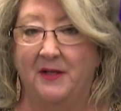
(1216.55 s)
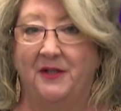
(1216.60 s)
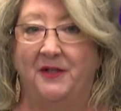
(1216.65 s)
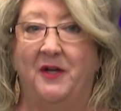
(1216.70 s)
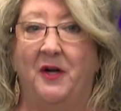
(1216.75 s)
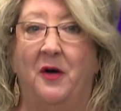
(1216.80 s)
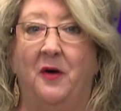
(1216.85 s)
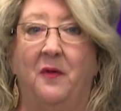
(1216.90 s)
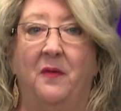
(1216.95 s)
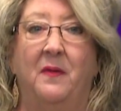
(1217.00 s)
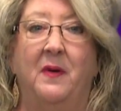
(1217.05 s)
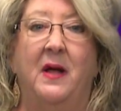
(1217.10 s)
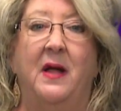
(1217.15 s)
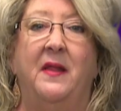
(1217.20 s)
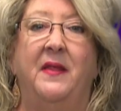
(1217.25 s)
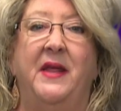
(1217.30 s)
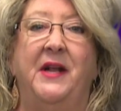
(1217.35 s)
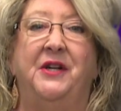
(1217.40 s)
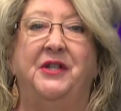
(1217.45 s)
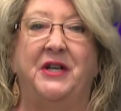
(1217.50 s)
so
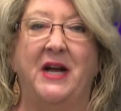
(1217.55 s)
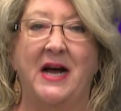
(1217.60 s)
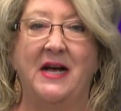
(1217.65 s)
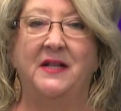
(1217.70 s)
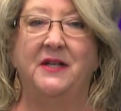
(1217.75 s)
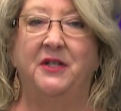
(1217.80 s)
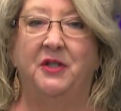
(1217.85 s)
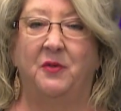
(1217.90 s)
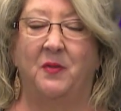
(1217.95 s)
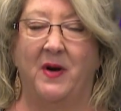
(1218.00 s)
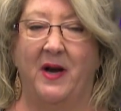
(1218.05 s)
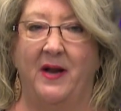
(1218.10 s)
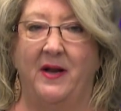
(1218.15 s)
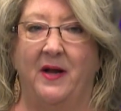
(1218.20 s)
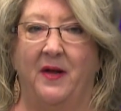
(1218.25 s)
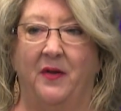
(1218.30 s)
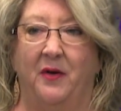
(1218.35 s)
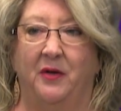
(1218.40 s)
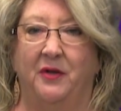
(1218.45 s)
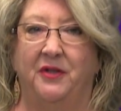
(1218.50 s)
they challenge one
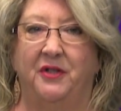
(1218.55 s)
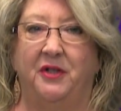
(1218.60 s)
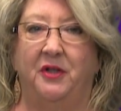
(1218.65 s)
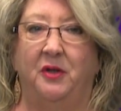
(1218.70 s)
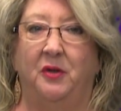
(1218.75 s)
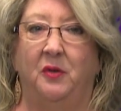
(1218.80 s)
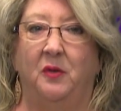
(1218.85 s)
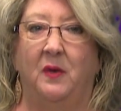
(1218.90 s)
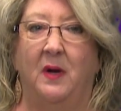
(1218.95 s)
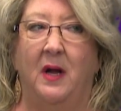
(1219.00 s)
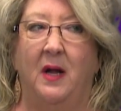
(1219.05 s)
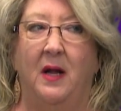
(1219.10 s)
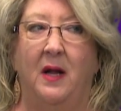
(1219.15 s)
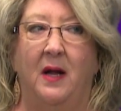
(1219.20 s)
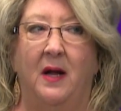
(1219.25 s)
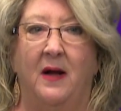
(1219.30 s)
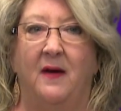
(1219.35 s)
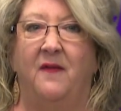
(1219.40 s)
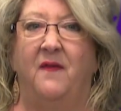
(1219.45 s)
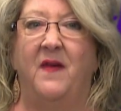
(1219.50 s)
another to
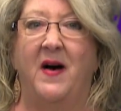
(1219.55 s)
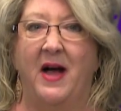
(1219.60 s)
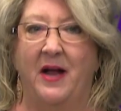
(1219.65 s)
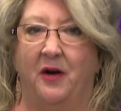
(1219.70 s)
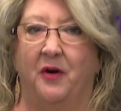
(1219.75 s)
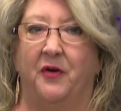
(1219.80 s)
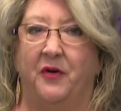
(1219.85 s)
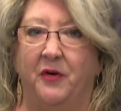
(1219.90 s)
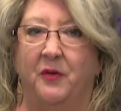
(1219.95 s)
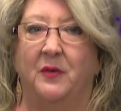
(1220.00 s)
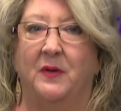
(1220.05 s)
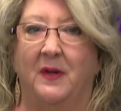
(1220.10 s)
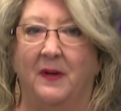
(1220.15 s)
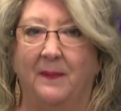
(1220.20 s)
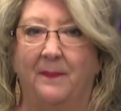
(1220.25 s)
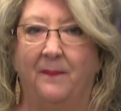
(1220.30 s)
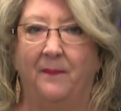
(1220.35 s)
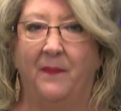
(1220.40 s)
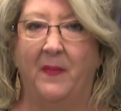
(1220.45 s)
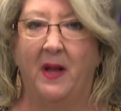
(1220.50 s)
a fire
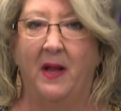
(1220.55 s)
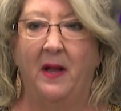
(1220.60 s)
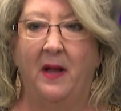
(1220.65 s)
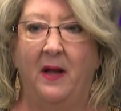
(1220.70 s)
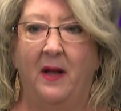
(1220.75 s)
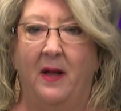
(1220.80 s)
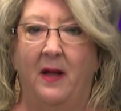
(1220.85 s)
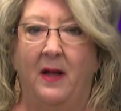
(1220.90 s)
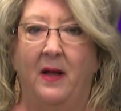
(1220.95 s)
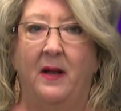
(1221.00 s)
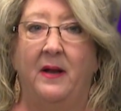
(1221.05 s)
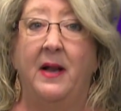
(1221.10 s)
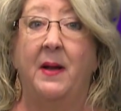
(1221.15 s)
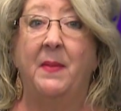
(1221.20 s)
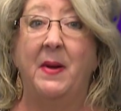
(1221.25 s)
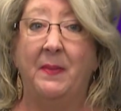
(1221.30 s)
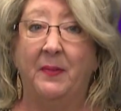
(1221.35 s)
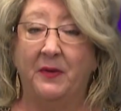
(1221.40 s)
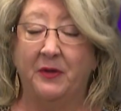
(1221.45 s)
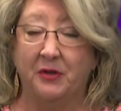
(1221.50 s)
duel now
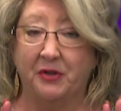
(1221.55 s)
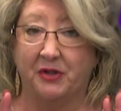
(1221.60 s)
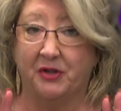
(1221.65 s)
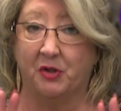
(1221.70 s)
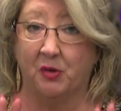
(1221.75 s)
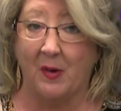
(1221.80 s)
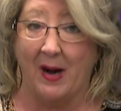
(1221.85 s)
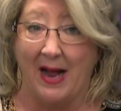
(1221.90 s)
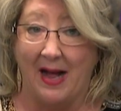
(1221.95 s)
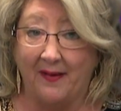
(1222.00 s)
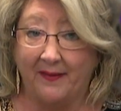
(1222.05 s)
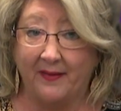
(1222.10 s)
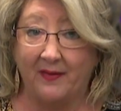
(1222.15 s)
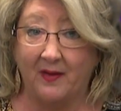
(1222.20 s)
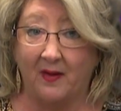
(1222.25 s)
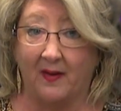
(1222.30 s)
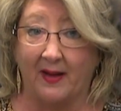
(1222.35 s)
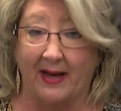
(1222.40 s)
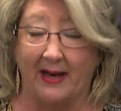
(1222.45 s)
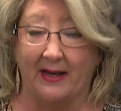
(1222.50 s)
remember there's drought
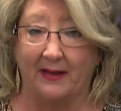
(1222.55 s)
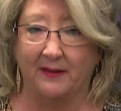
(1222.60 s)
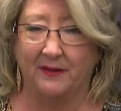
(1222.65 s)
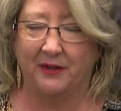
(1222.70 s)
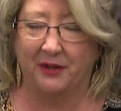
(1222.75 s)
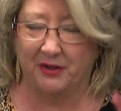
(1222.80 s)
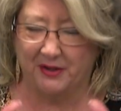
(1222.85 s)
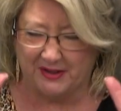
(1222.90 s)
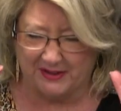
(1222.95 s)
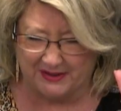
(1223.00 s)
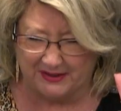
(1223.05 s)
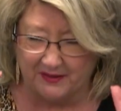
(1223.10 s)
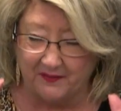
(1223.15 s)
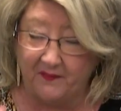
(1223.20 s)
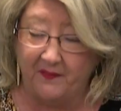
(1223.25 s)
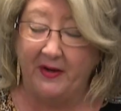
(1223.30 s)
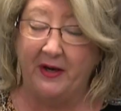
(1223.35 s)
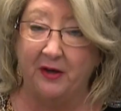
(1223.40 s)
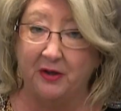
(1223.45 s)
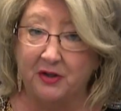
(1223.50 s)
in the land there's a
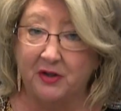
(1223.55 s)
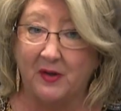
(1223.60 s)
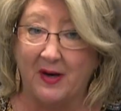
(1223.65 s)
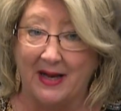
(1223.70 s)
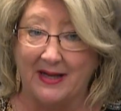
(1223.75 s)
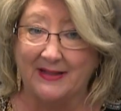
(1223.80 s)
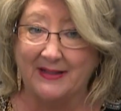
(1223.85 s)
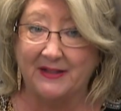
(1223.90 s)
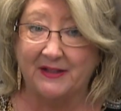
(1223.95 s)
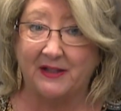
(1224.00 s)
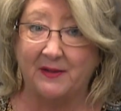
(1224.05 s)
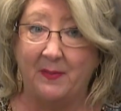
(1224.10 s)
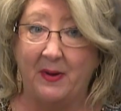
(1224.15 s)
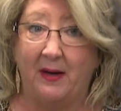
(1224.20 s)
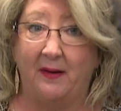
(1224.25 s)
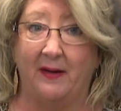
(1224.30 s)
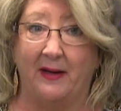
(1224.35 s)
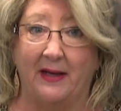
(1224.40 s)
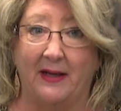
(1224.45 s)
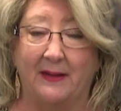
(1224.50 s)
severe drought in
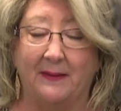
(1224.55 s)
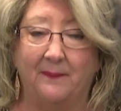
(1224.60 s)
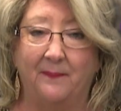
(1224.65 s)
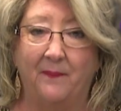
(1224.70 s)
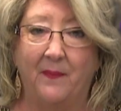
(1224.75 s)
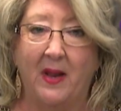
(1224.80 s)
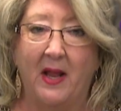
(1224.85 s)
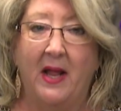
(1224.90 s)
samaria